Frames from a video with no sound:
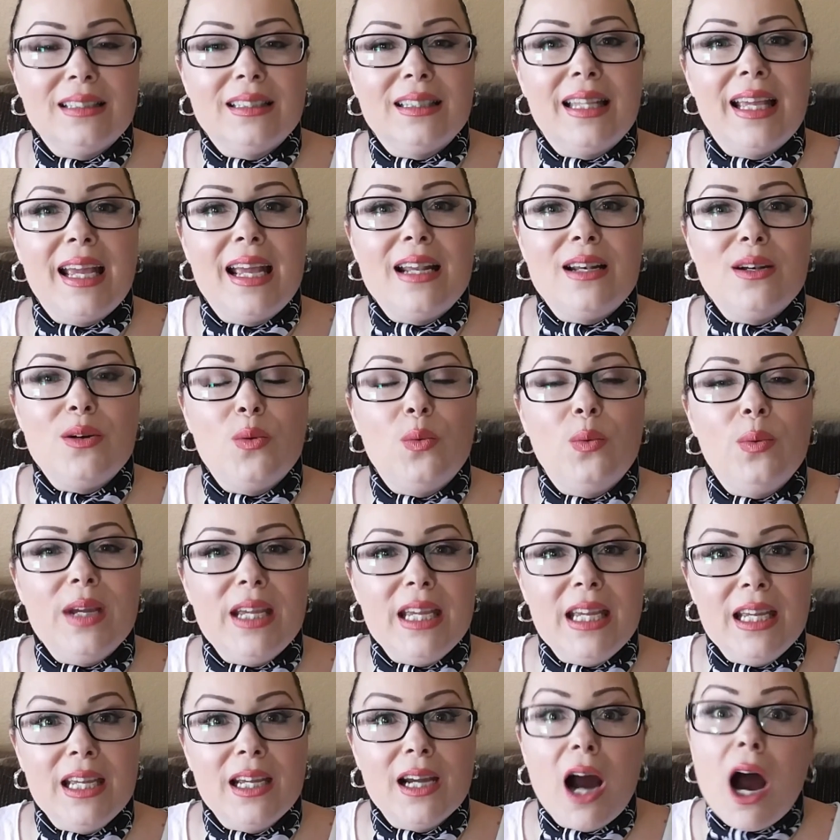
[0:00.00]
then
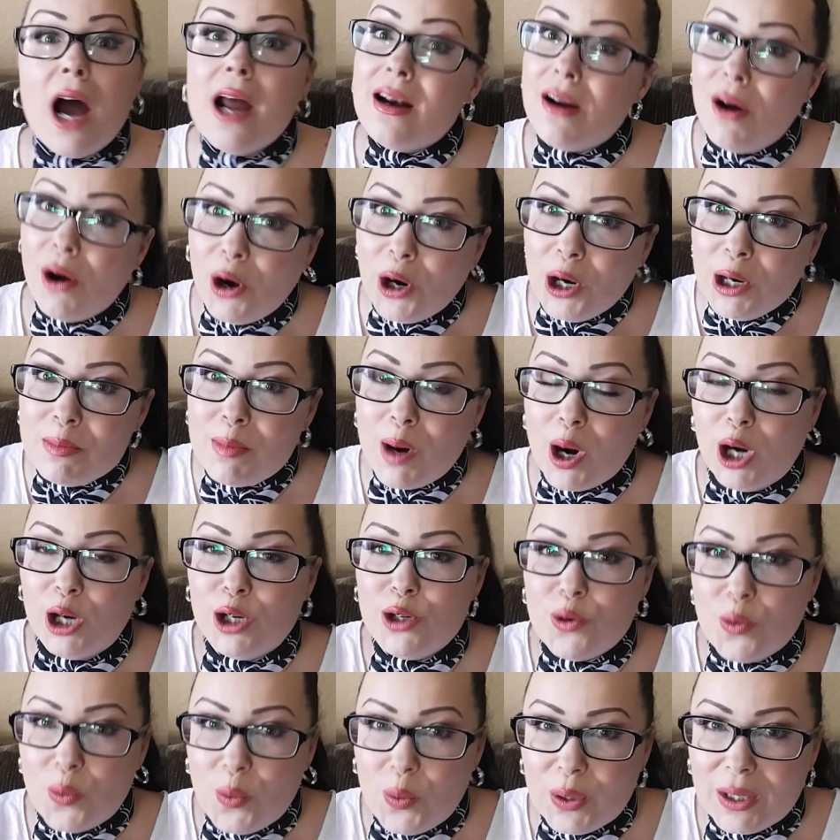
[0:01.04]
we unarm our
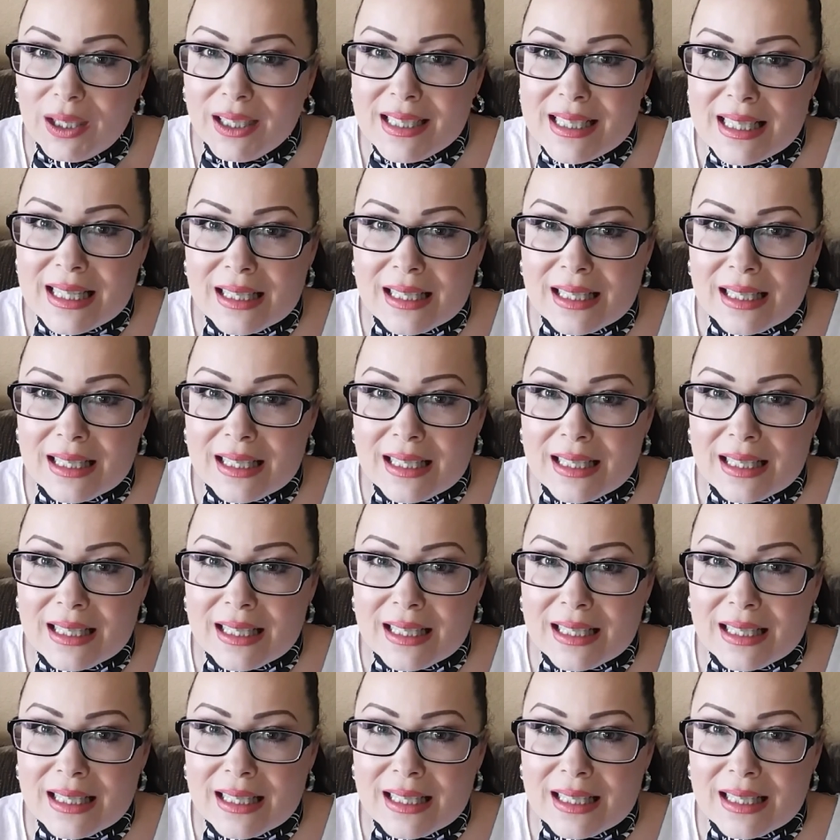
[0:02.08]
doors,